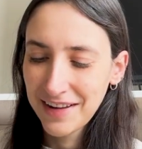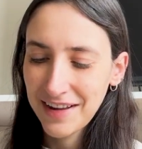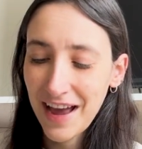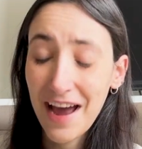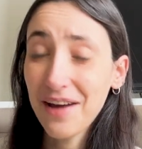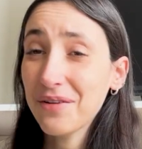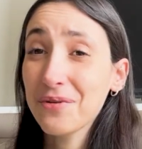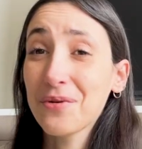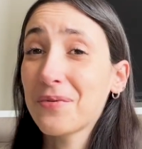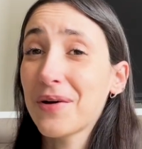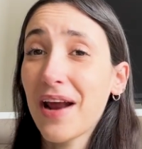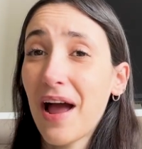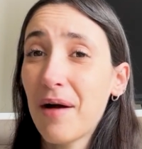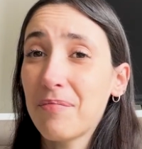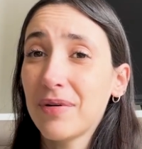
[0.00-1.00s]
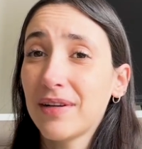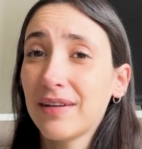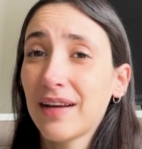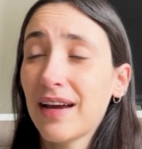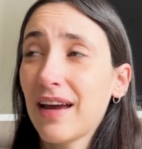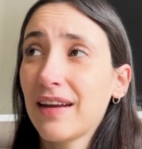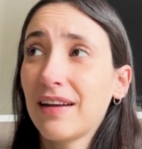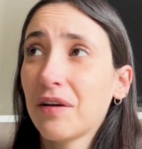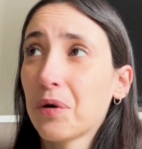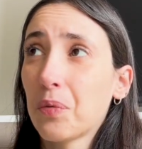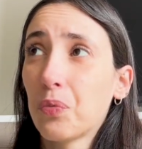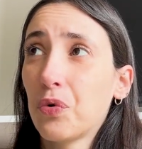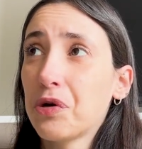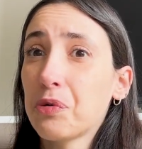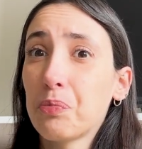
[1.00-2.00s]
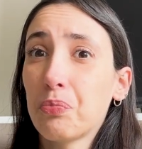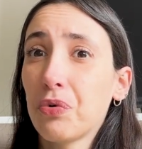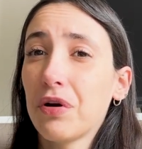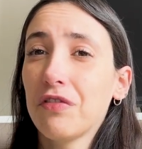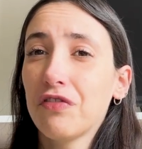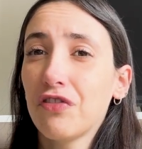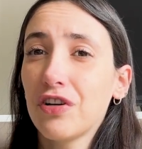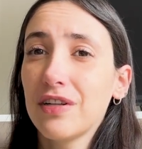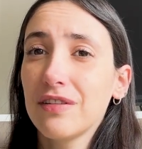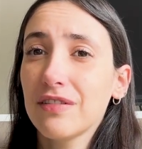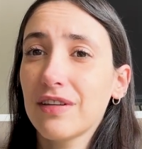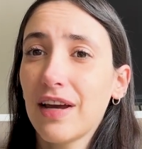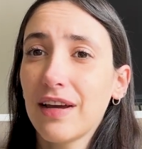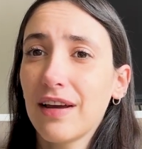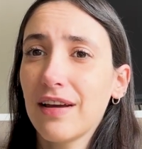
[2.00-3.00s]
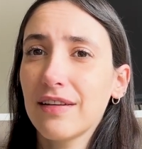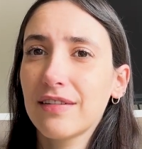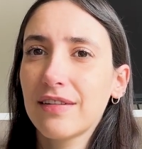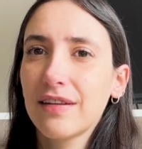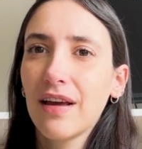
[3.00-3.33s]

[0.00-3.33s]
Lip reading: I don't know what happened. I had like a weird brain freeze, I guess,